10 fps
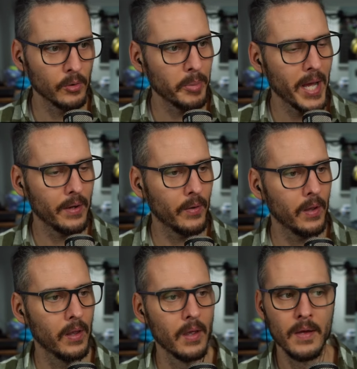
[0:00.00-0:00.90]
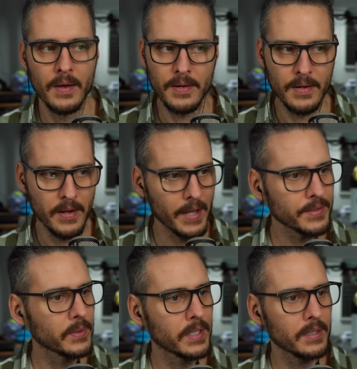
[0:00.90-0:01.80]
Pi-hole, not
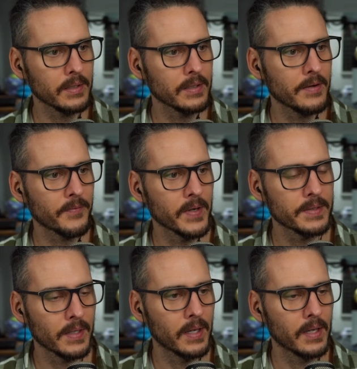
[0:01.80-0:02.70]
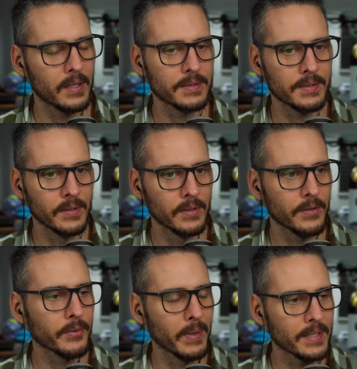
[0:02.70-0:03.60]
doing anything different. Uh, still
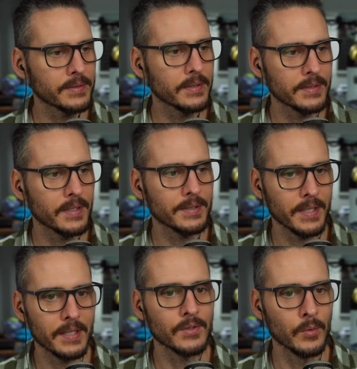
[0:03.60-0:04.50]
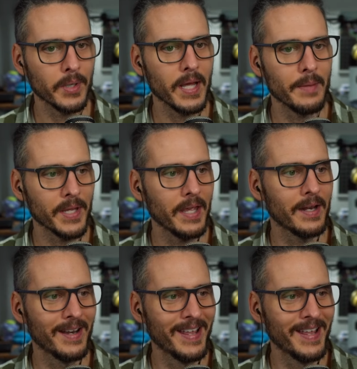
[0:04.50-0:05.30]
three instances and super complicated